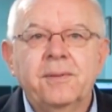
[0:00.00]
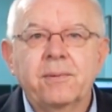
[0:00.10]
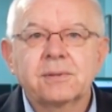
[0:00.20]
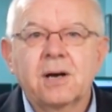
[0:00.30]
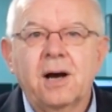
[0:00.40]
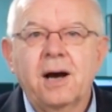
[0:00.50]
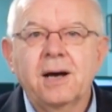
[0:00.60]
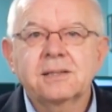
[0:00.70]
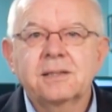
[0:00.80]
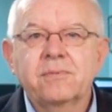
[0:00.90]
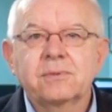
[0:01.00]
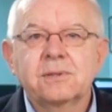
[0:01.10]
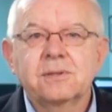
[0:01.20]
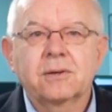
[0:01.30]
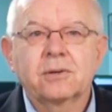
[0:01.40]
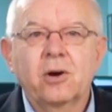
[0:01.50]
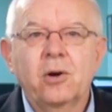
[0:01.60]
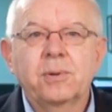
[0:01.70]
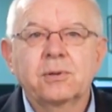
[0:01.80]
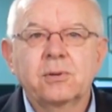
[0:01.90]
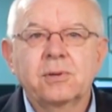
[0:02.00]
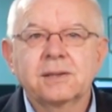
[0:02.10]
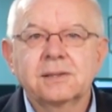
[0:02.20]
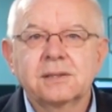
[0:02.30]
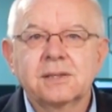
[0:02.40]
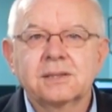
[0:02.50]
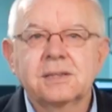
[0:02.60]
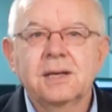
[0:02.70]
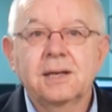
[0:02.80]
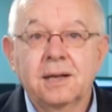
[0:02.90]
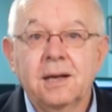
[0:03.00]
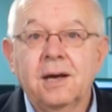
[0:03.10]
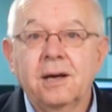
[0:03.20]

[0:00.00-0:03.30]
That was the highest level since October 2016